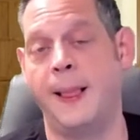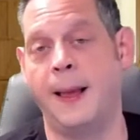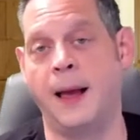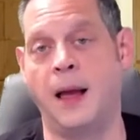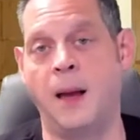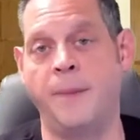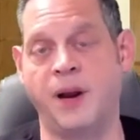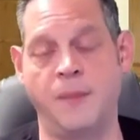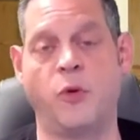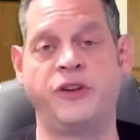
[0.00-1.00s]
But on a
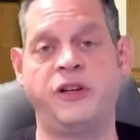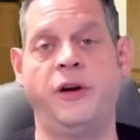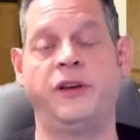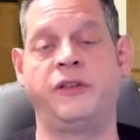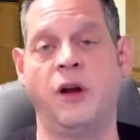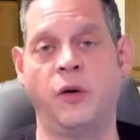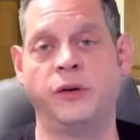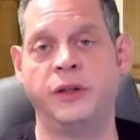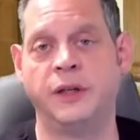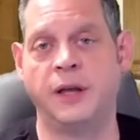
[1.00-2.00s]
more serious note,
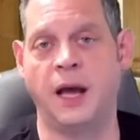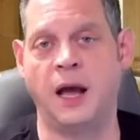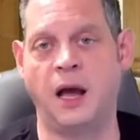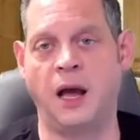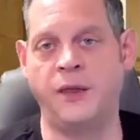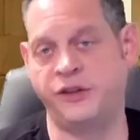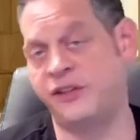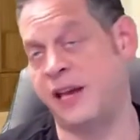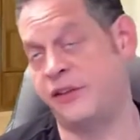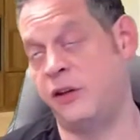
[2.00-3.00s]
this just
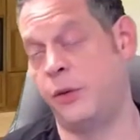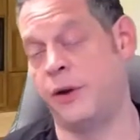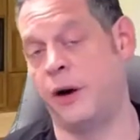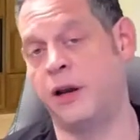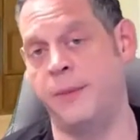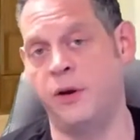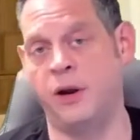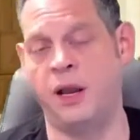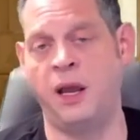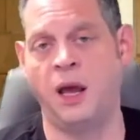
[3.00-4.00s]
has to do with our
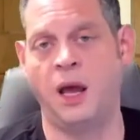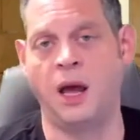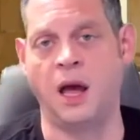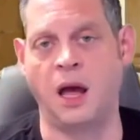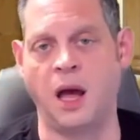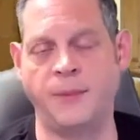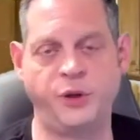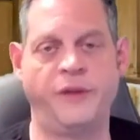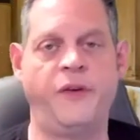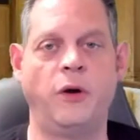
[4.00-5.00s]
community. I'm sure
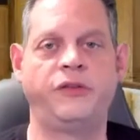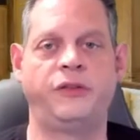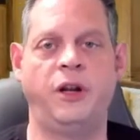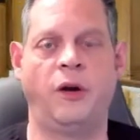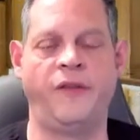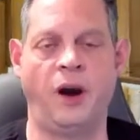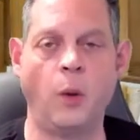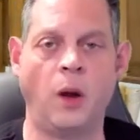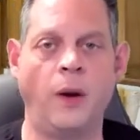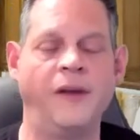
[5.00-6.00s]
folks, you know, are very well
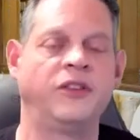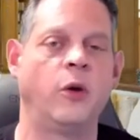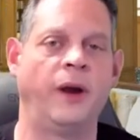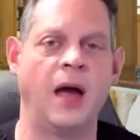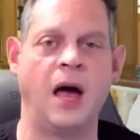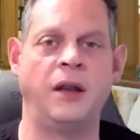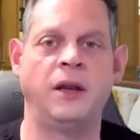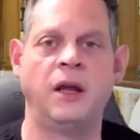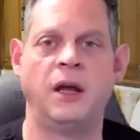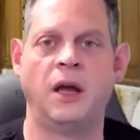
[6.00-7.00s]
aware of what's going on,
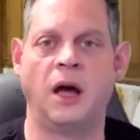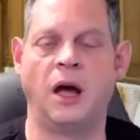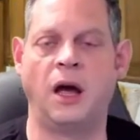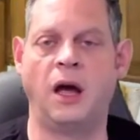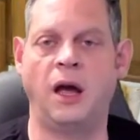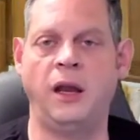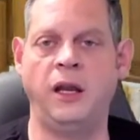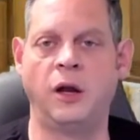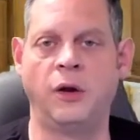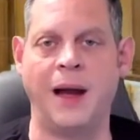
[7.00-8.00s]
you
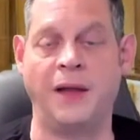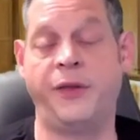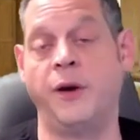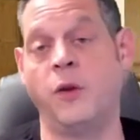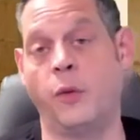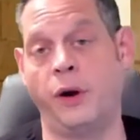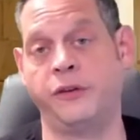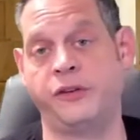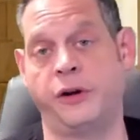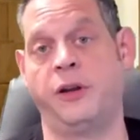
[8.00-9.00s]
know, out there in the world,
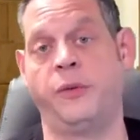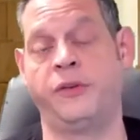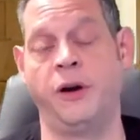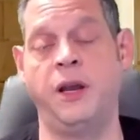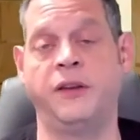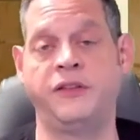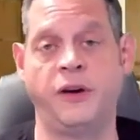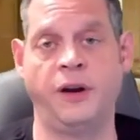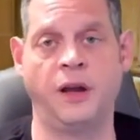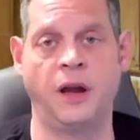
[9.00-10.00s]
certainly with Turkey and Syria.